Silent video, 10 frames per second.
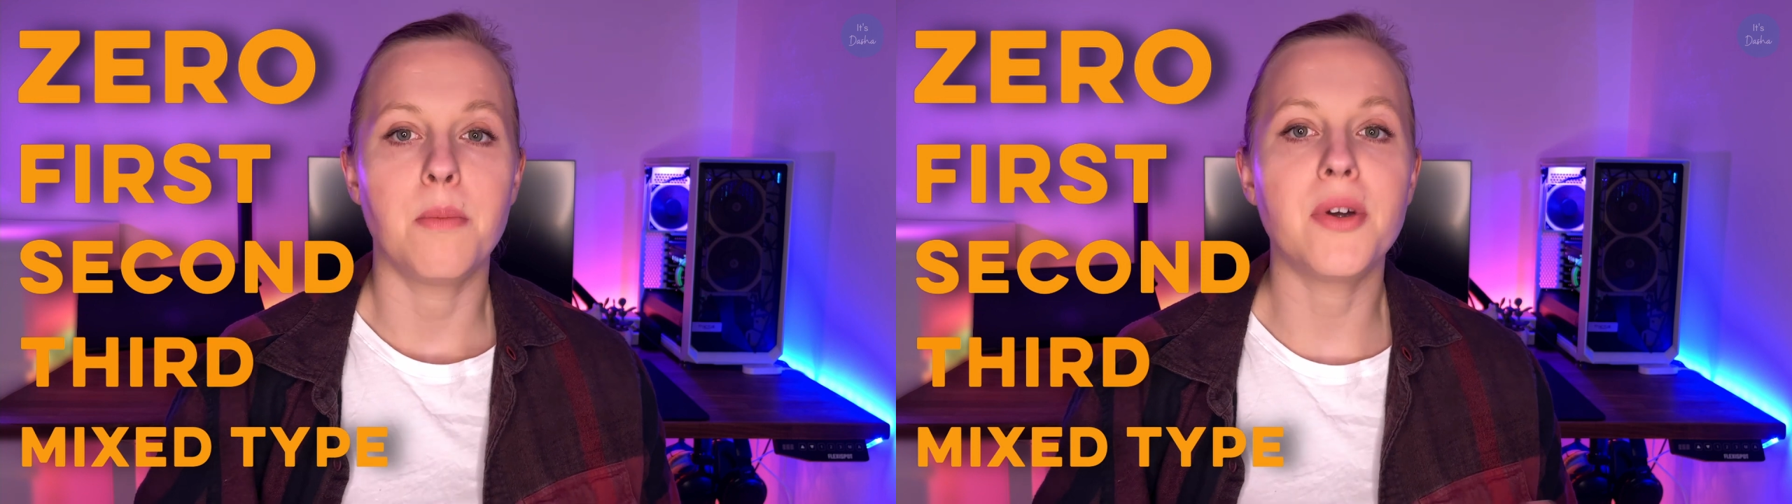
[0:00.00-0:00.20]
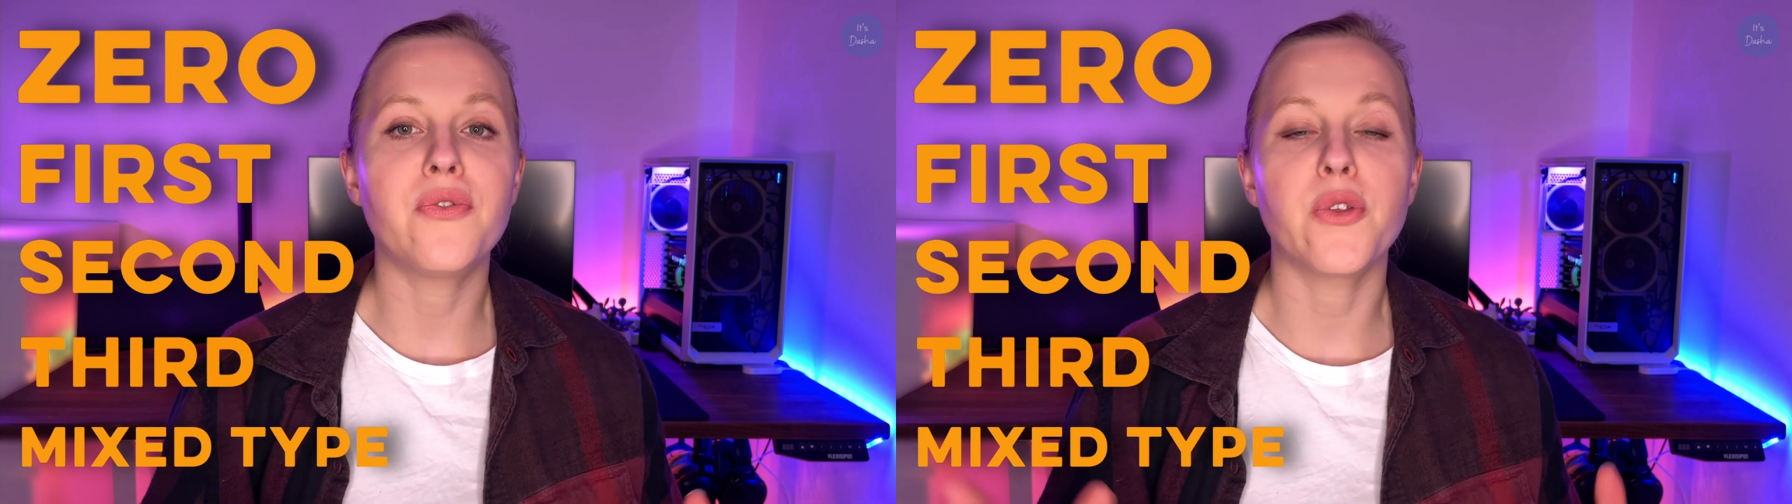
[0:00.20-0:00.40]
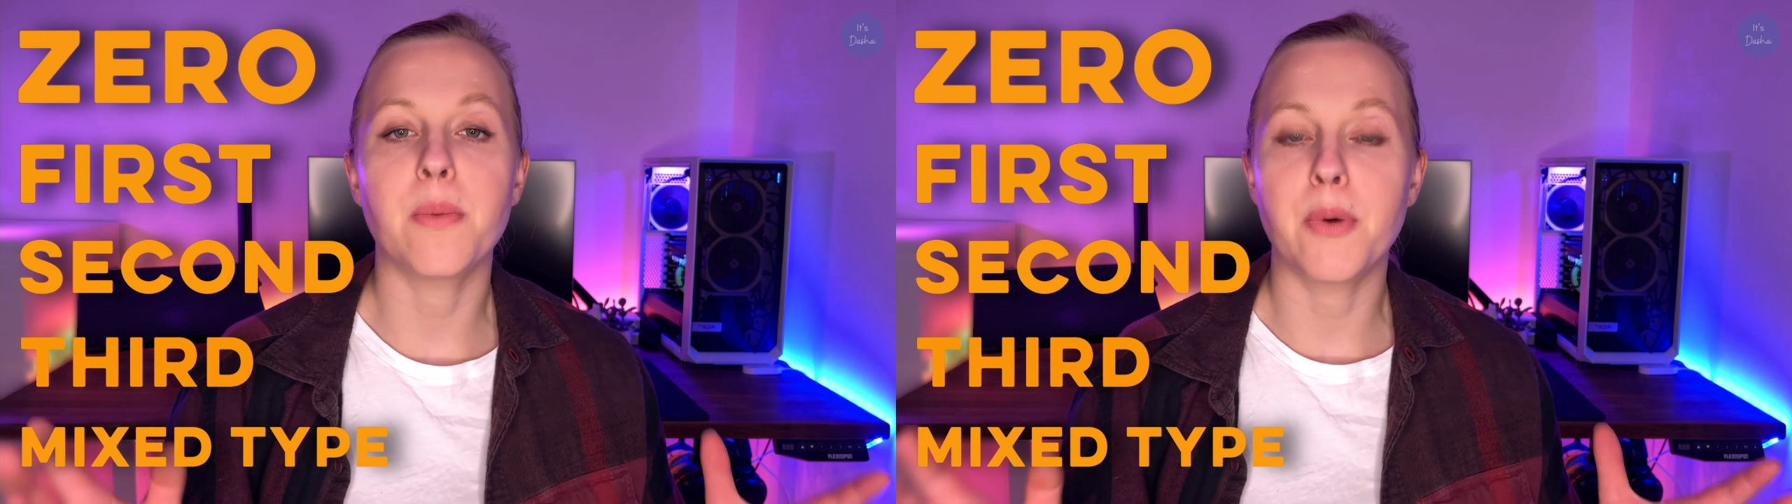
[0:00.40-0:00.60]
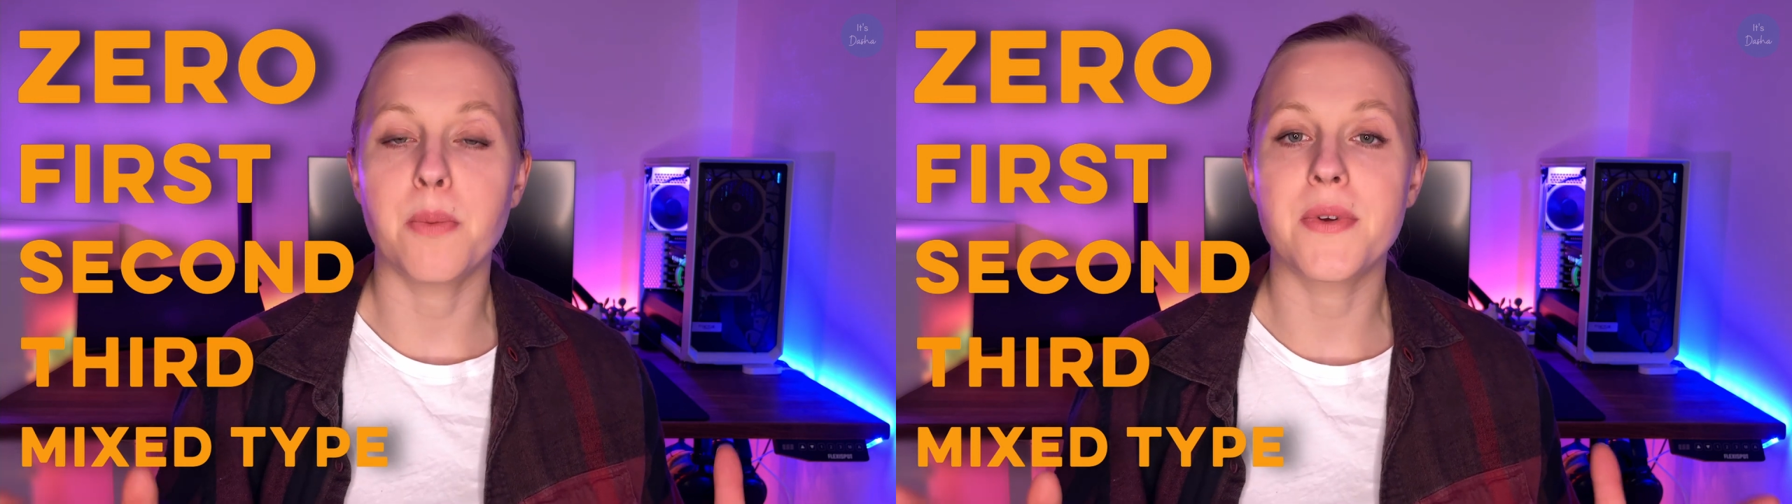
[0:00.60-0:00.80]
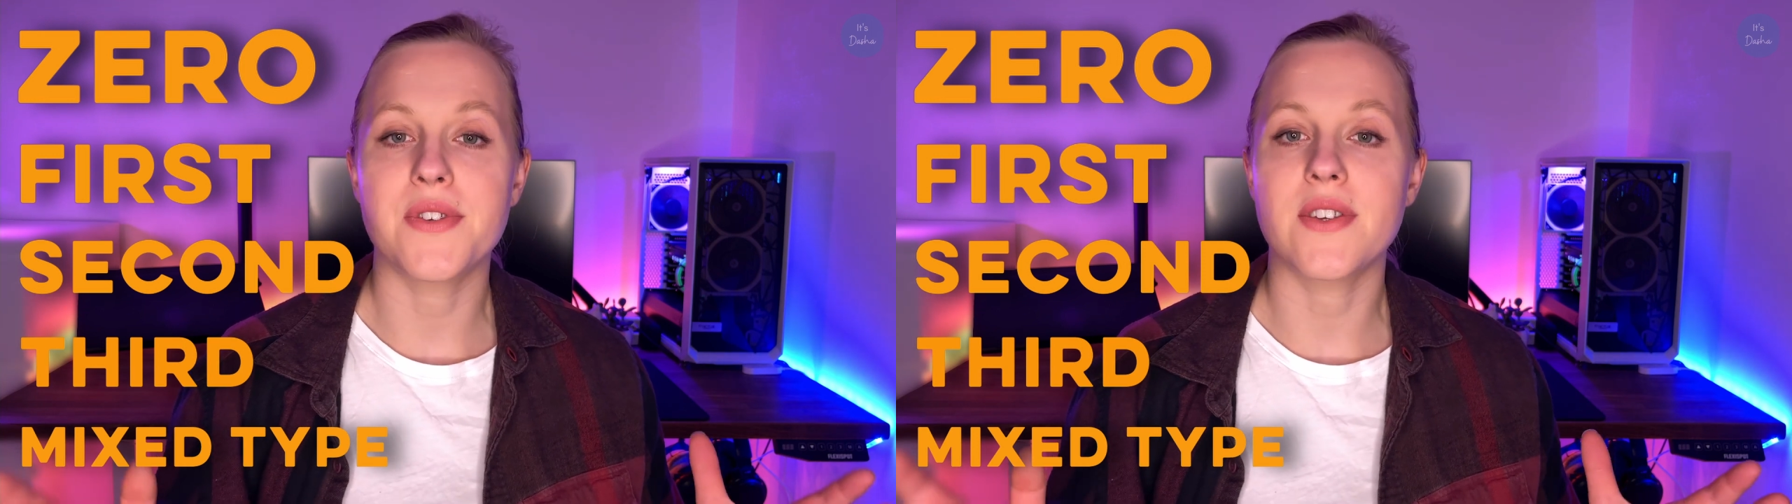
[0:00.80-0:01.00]
But for the
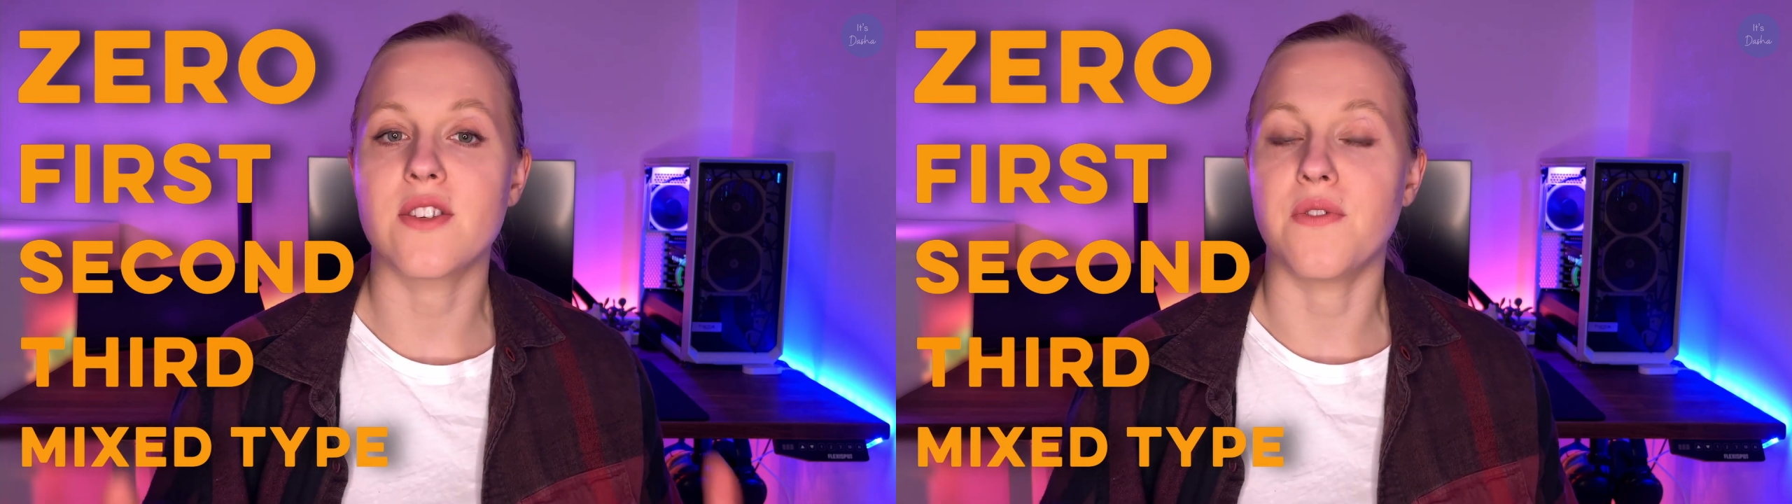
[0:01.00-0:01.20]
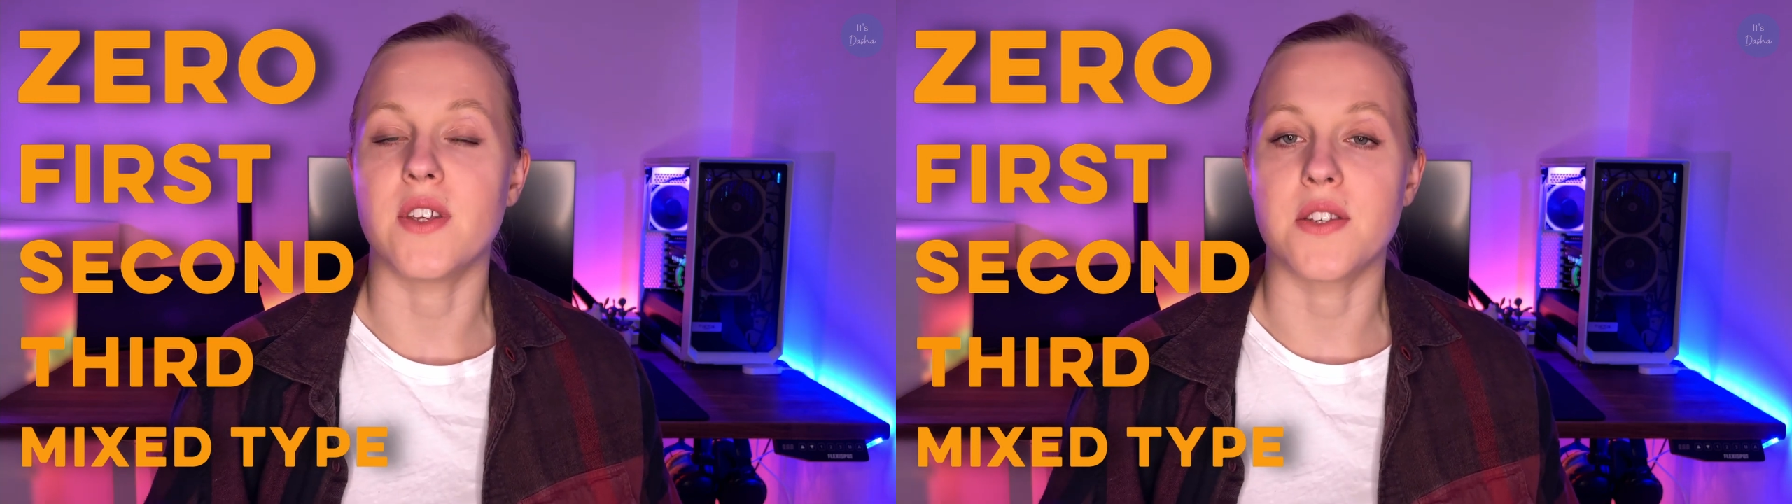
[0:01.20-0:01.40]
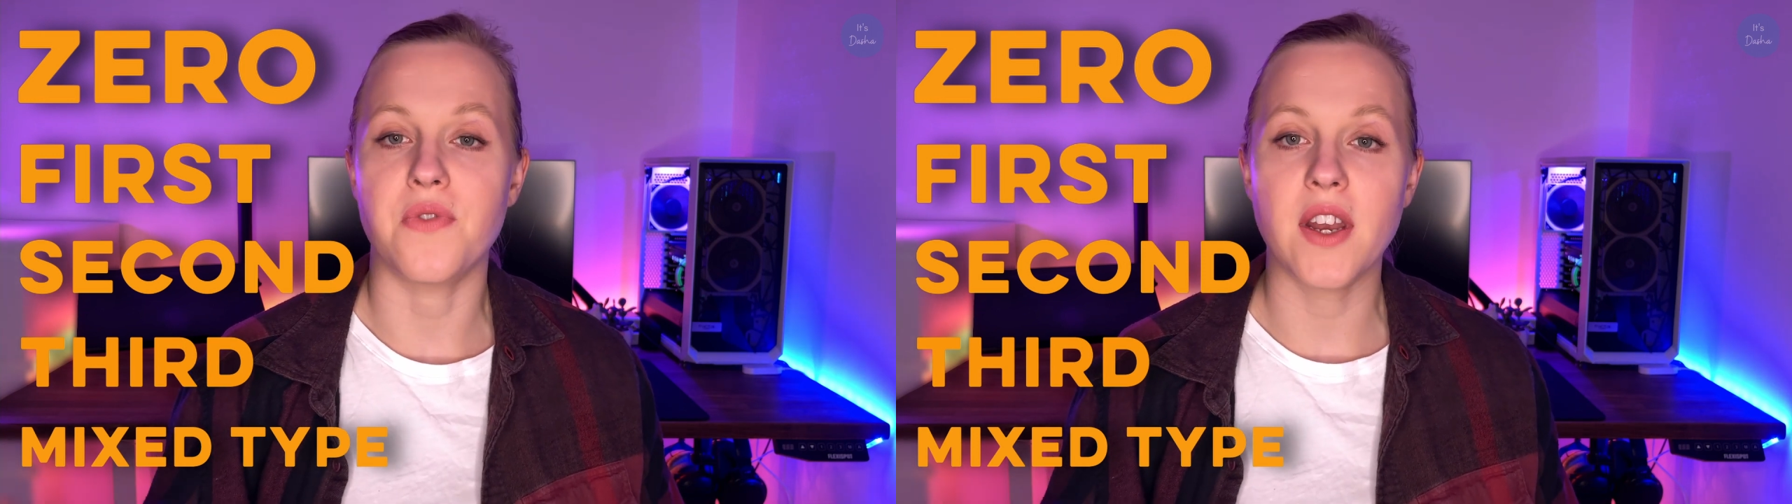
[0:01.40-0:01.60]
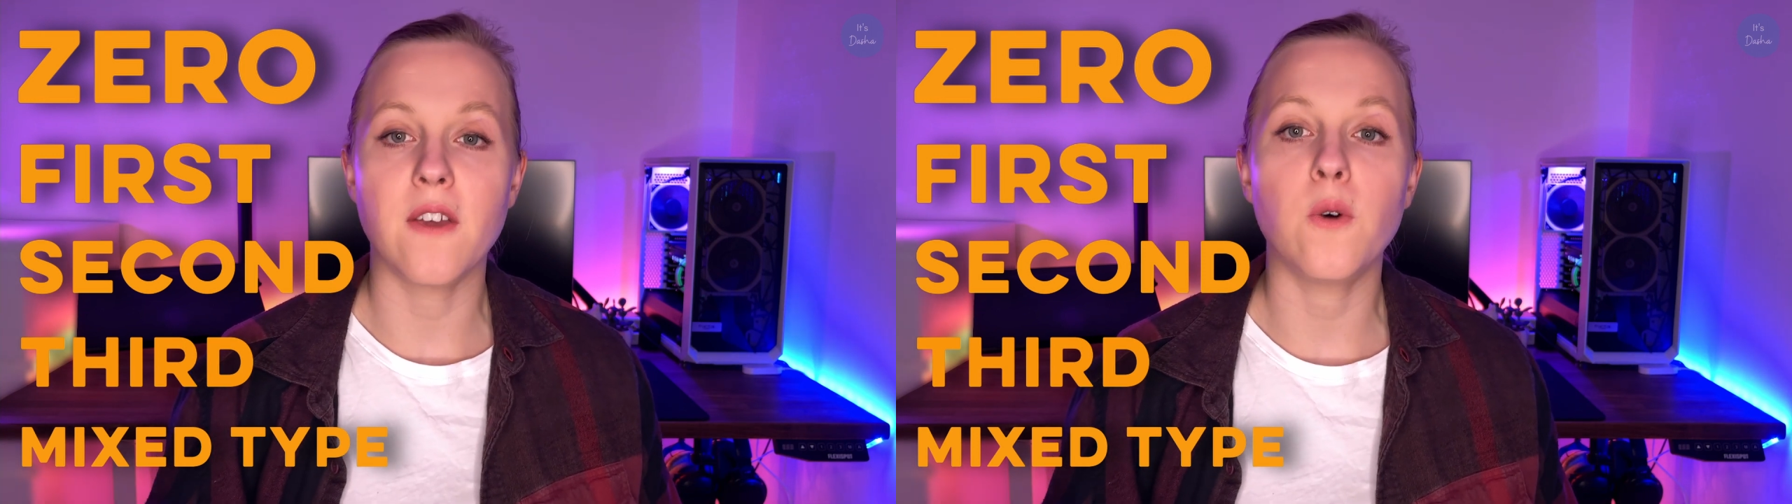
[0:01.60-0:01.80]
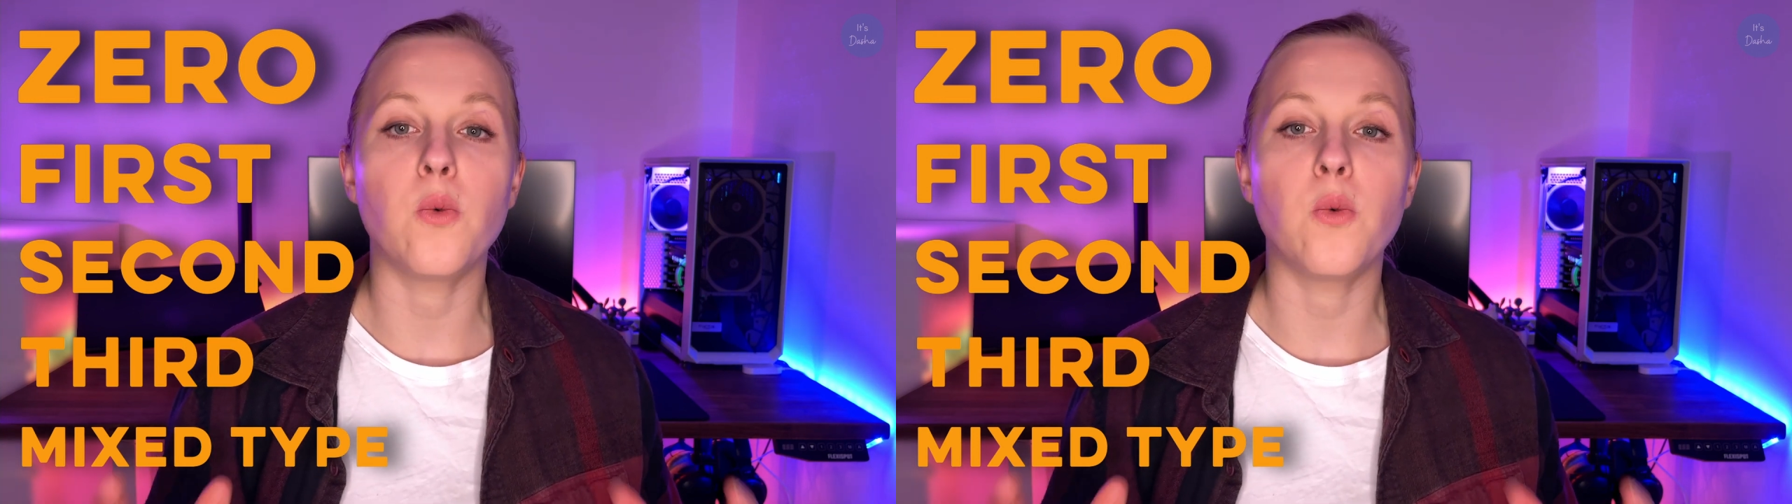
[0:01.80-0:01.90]
purposes of this video,